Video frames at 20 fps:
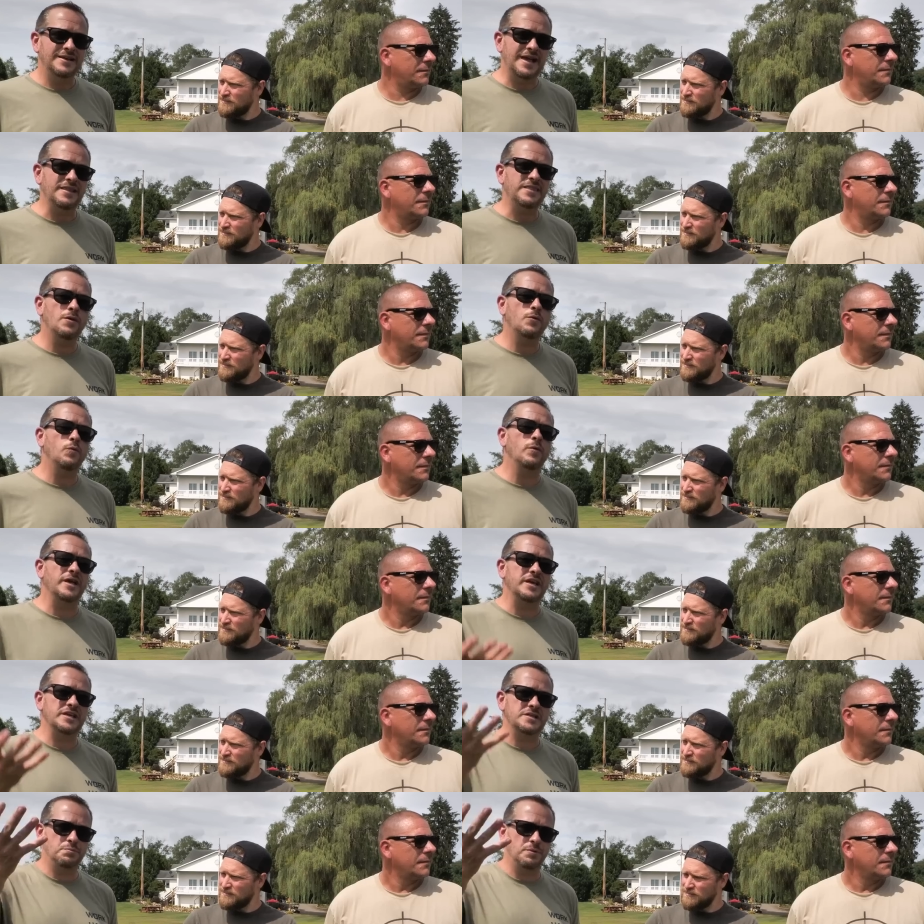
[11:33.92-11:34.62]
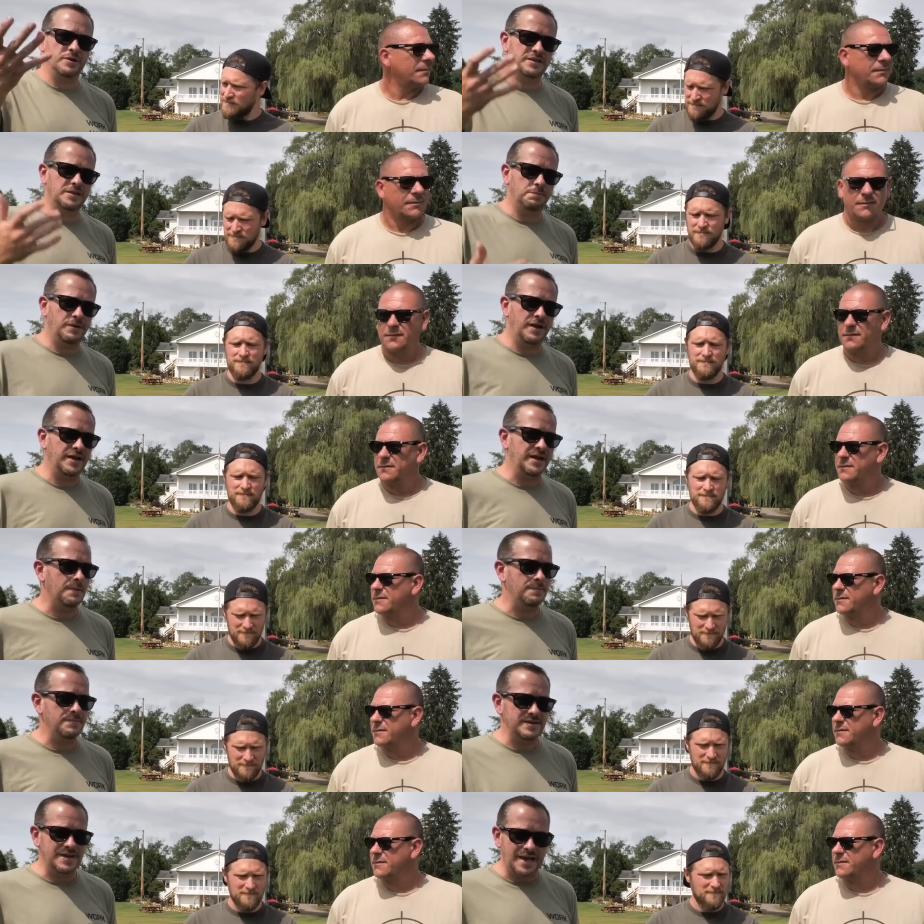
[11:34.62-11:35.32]
Speaker 1: Let the wings bring the
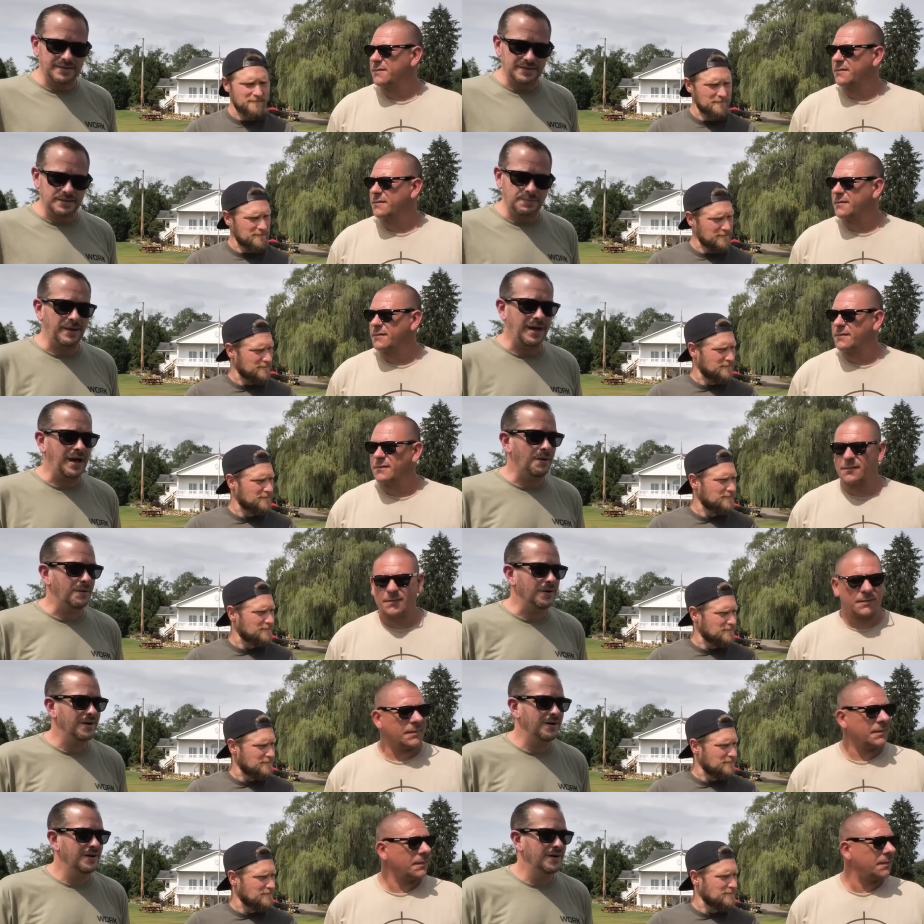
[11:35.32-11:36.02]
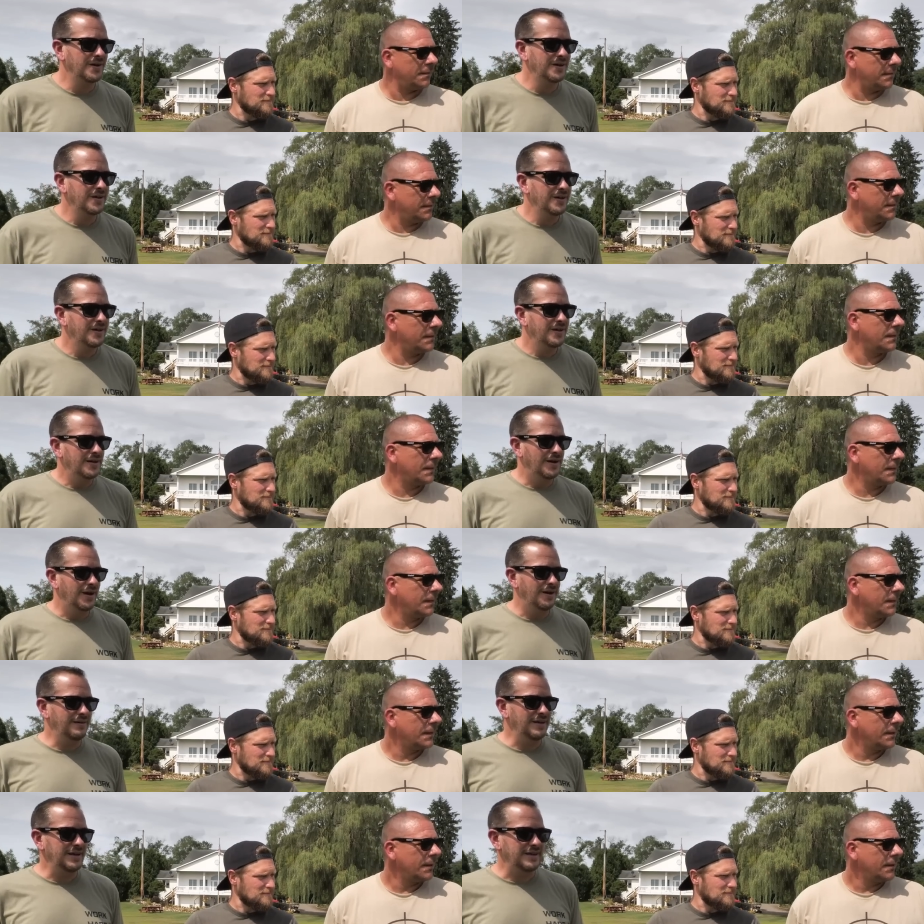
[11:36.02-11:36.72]
plane up, not the power.
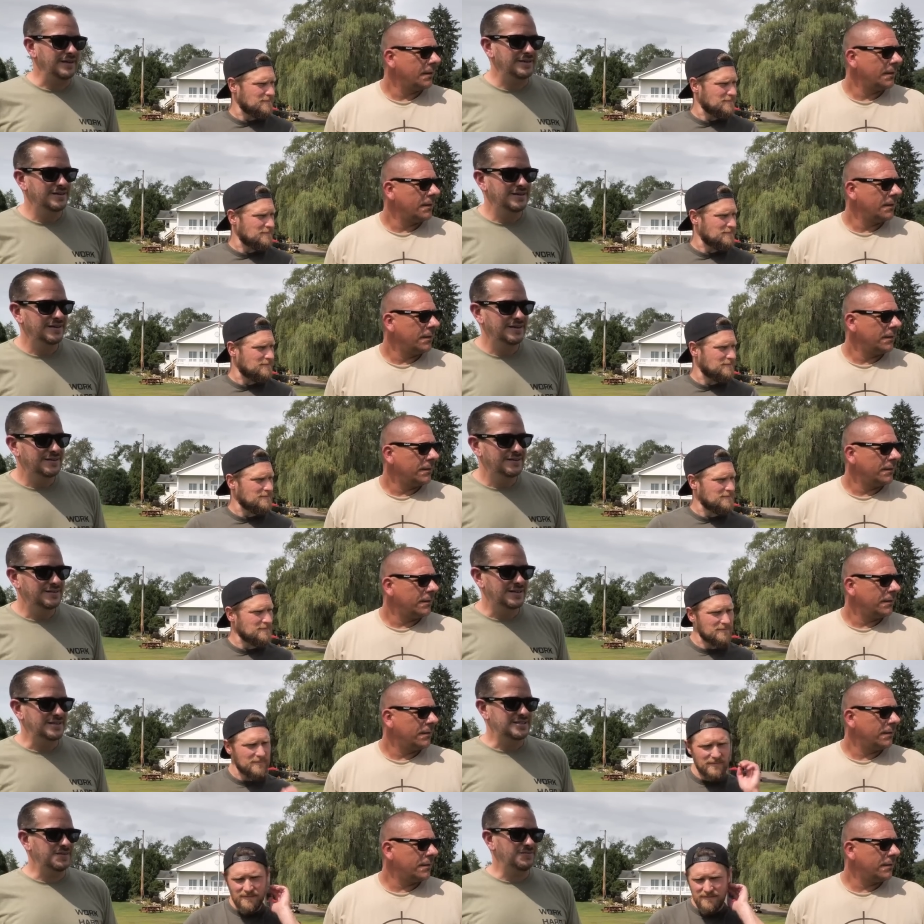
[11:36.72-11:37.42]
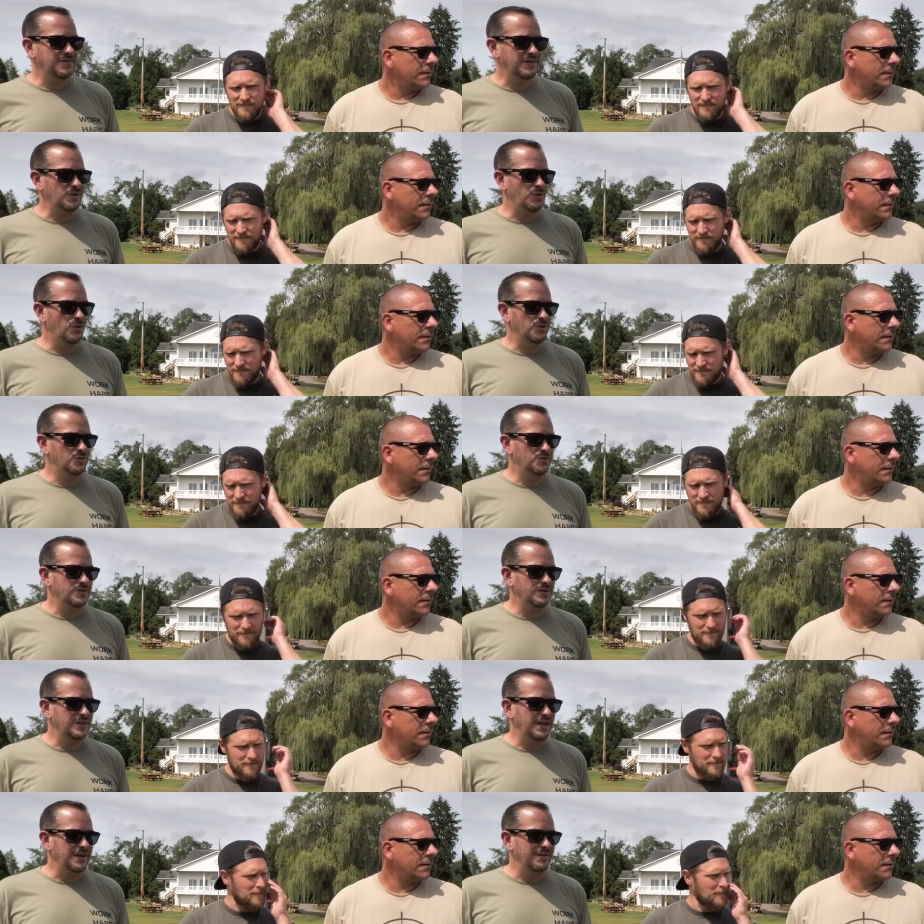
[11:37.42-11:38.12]
All right. Let's see if I can hold
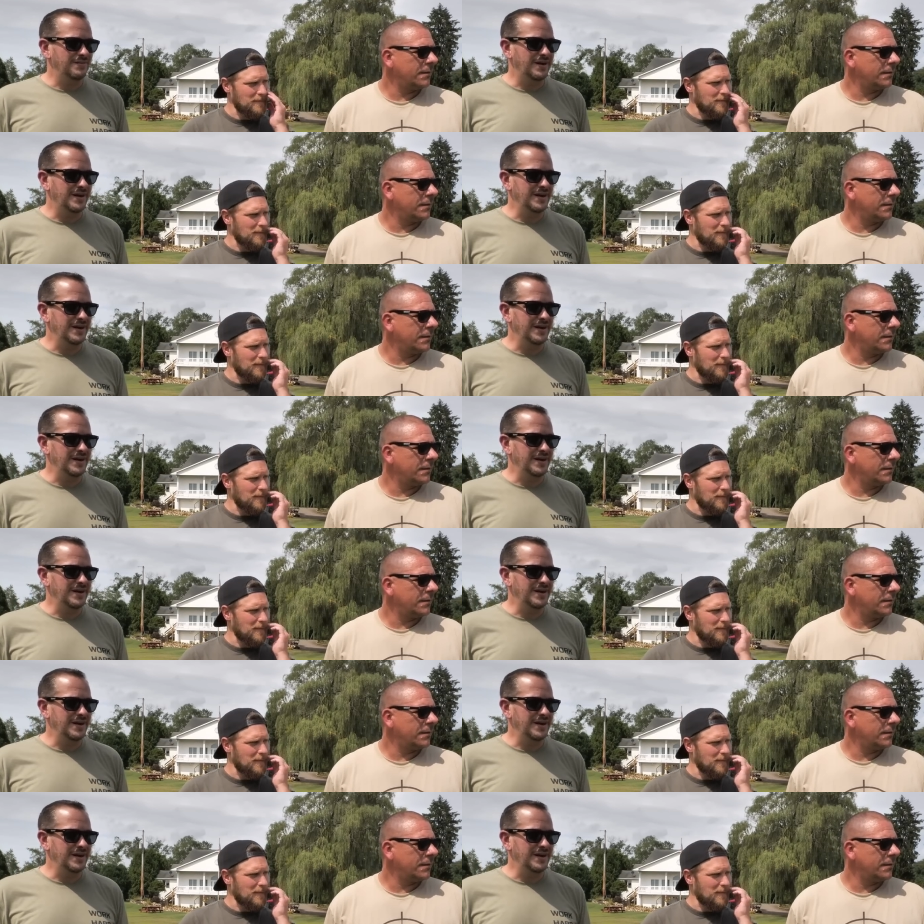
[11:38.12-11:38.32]
true to that. You